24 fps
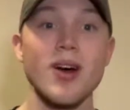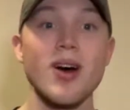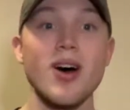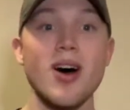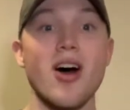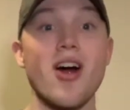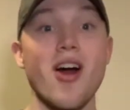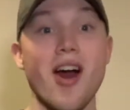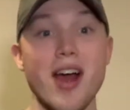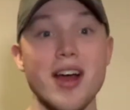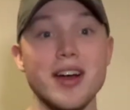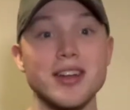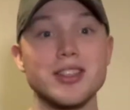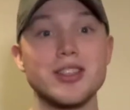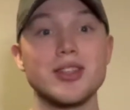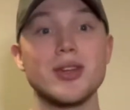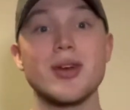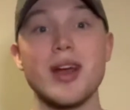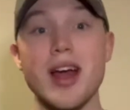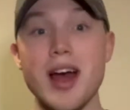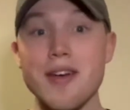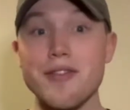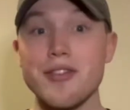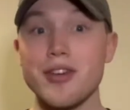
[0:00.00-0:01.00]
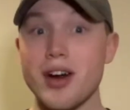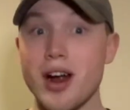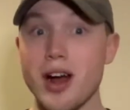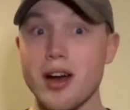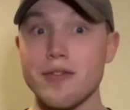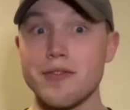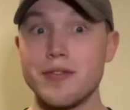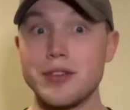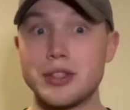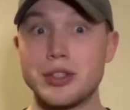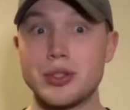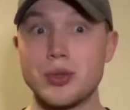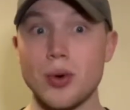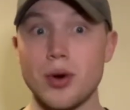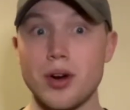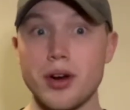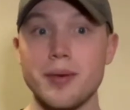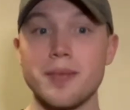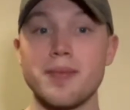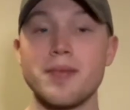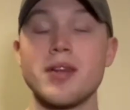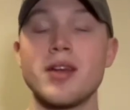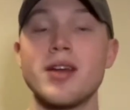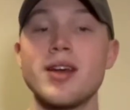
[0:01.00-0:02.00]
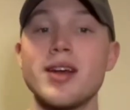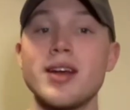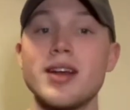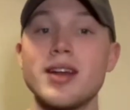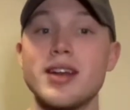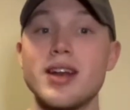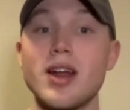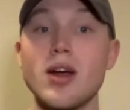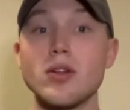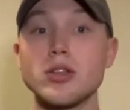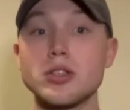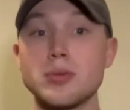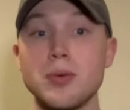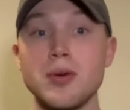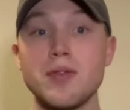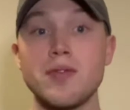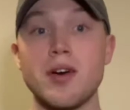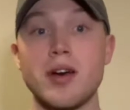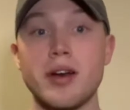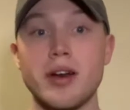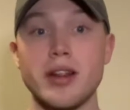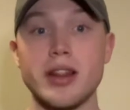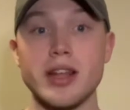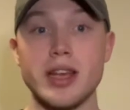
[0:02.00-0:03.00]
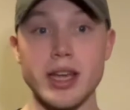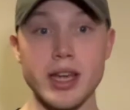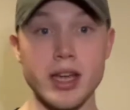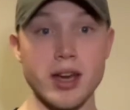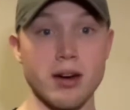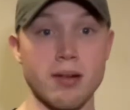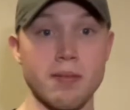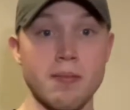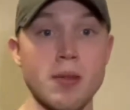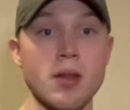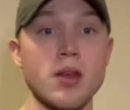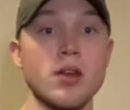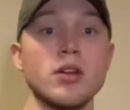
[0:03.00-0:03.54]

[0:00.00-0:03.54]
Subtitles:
Alright, so you have your outfit sorted. Now let's move on to the gear.